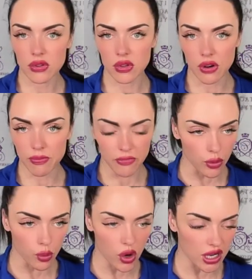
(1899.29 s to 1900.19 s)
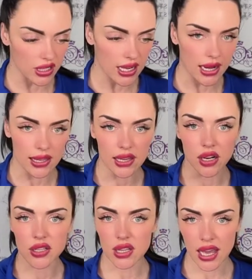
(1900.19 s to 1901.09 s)
You know, from one side of the
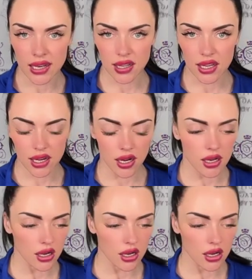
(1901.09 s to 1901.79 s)
year to the end of the year.